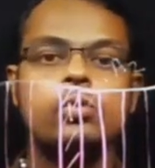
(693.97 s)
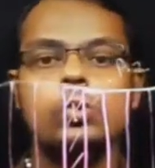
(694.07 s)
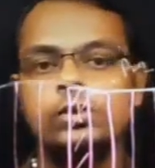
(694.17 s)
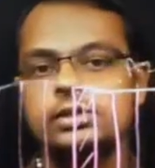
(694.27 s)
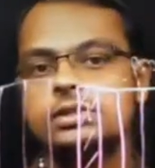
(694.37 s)

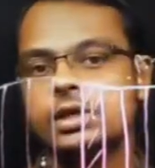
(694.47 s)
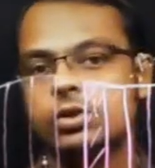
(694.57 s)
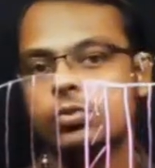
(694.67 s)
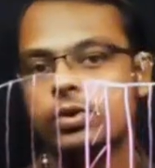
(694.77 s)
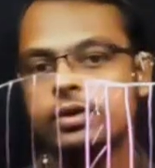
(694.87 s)
what is
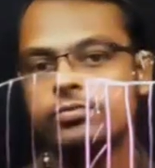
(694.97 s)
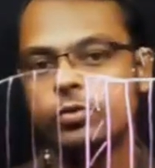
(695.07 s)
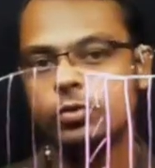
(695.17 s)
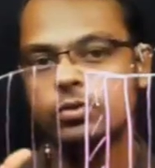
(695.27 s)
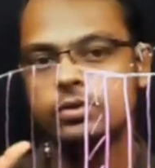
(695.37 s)
required
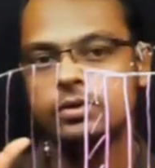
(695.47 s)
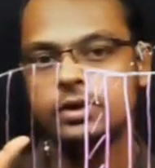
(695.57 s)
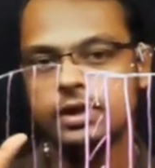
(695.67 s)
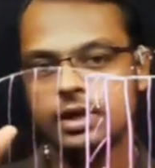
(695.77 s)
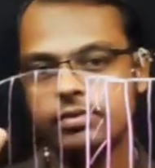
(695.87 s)
for
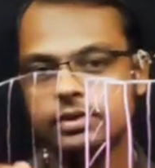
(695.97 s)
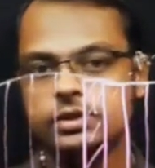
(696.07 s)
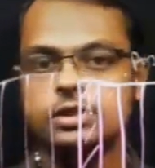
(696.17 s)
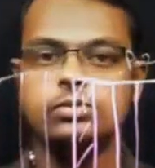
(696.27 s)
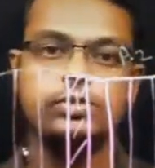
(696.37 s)
deriving
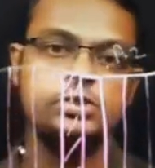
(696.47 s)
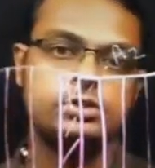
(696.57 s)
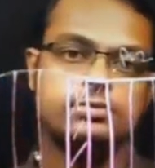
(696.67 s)
this equation.